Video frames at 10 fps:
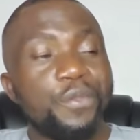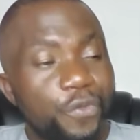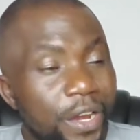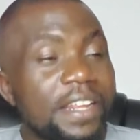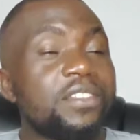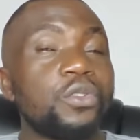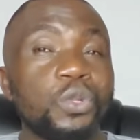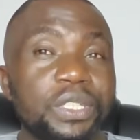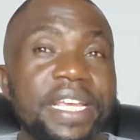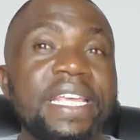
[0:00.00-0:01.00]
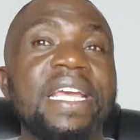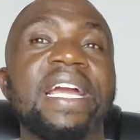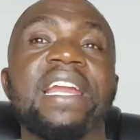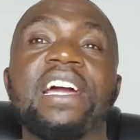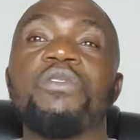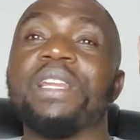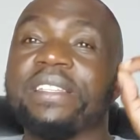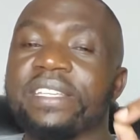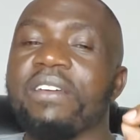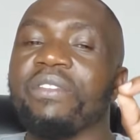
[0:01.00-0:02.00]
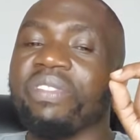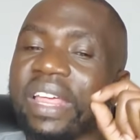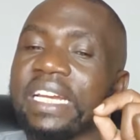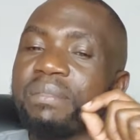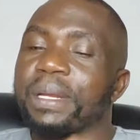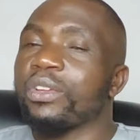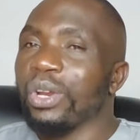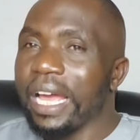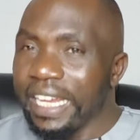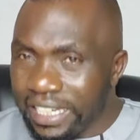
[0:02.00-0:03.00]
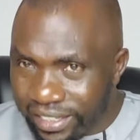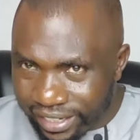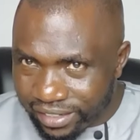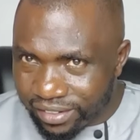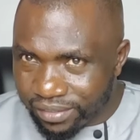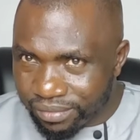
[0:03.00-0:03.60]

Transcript: Felix Koskei can actually serve that particular interest.